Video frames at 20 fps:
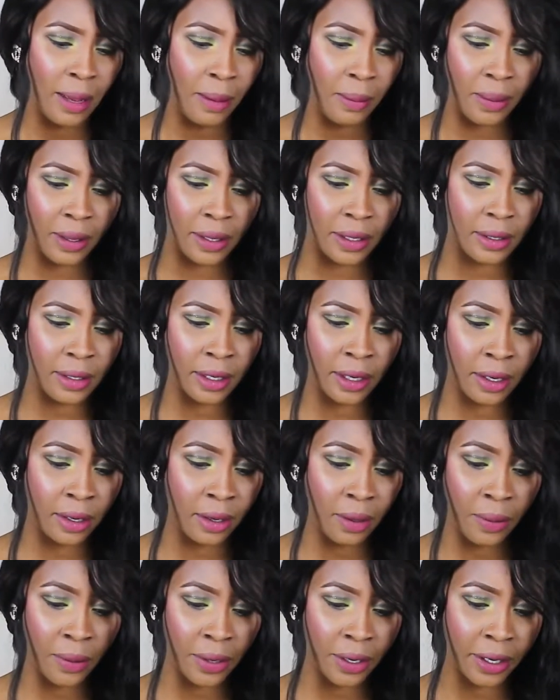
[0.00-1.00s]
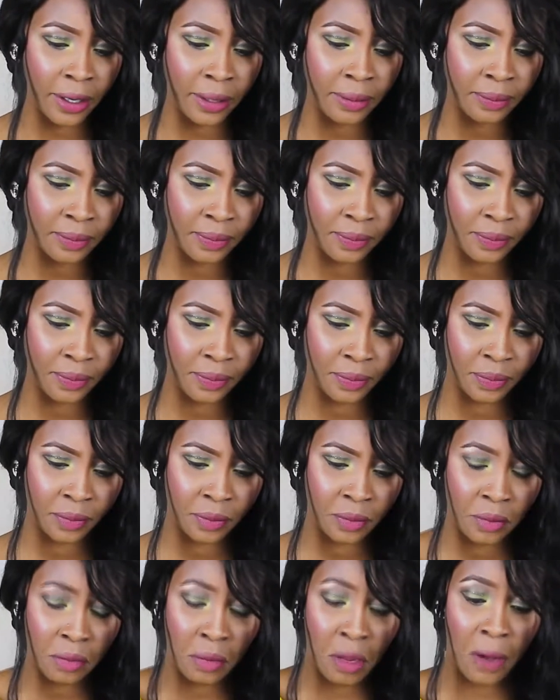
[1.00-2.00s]
but they're not working.
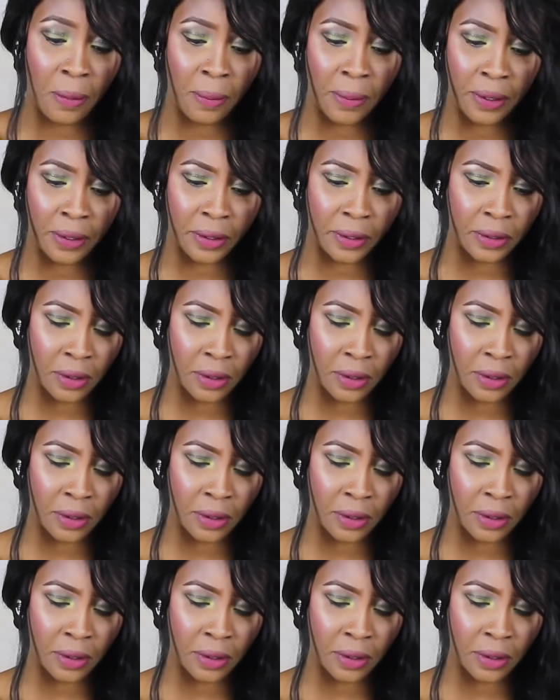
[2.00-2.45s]
My opinion.